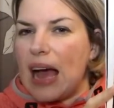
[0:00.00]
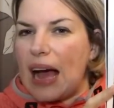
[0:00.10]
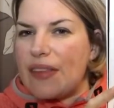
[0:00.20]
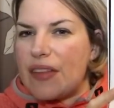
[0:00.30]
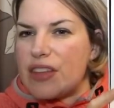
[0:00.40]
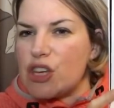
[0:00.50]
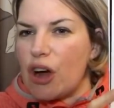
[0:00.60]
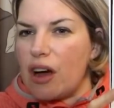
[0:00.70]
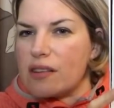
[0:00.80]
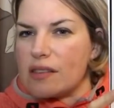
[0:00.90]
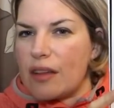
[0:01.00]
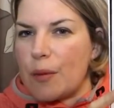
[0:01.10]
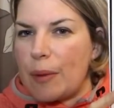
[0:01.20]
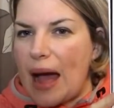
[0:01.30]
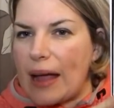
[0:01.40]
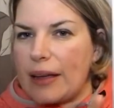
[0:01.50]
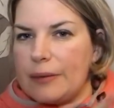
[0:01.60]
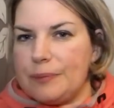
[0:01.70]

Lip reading: and then the charts at the back.